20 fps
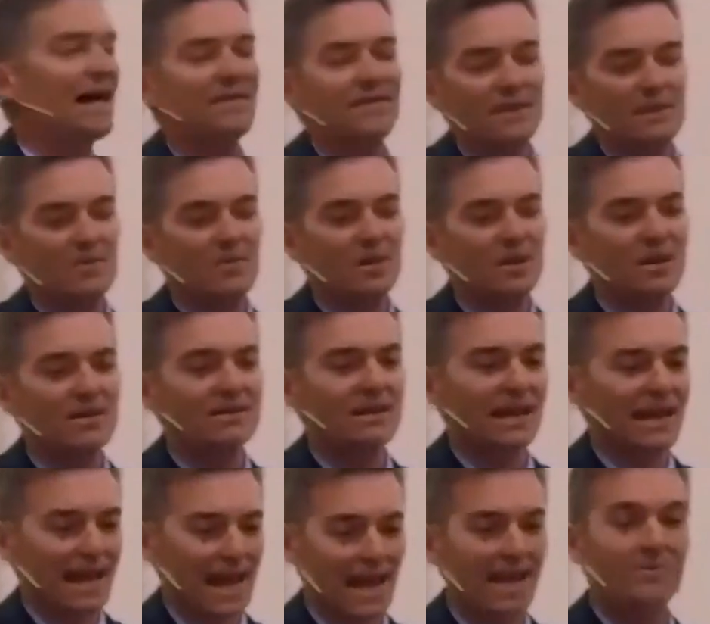I think because I
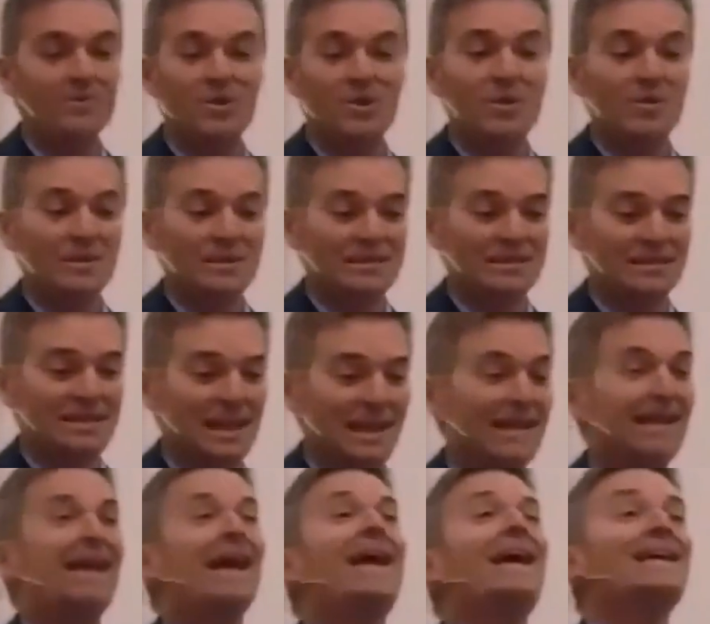came to him and
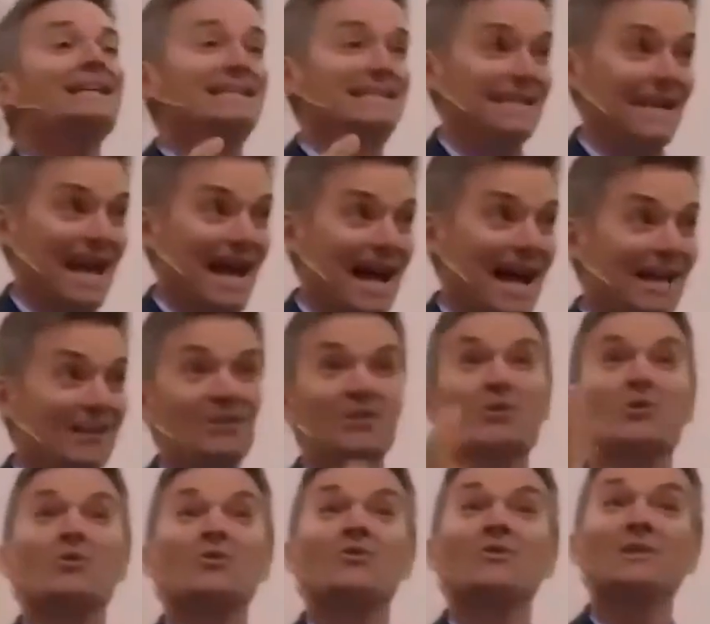said, "Dad,
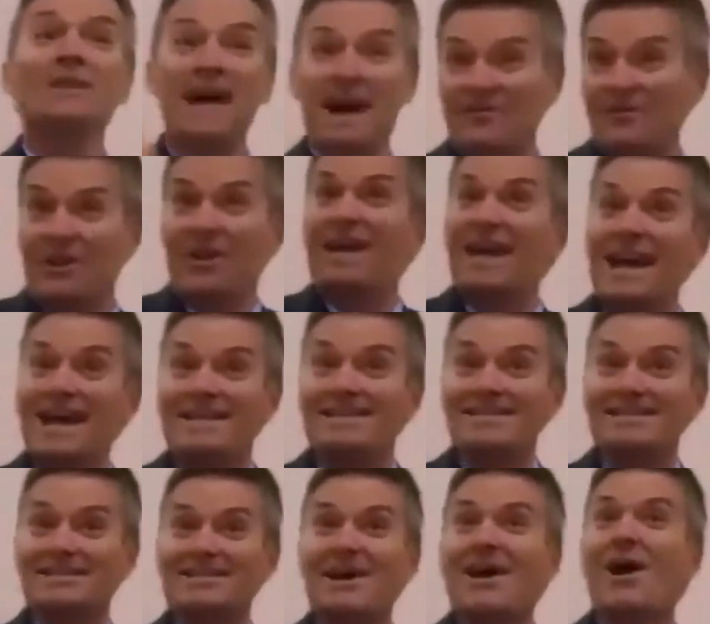you'll never
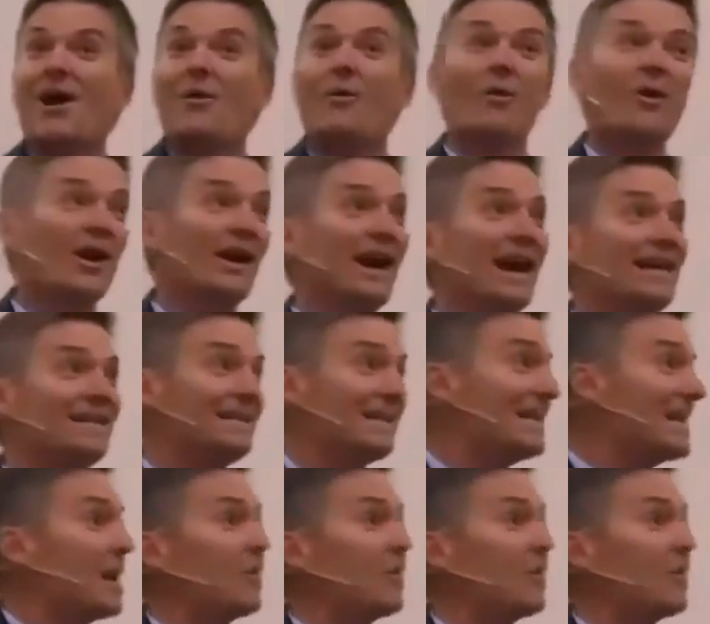guess what I did."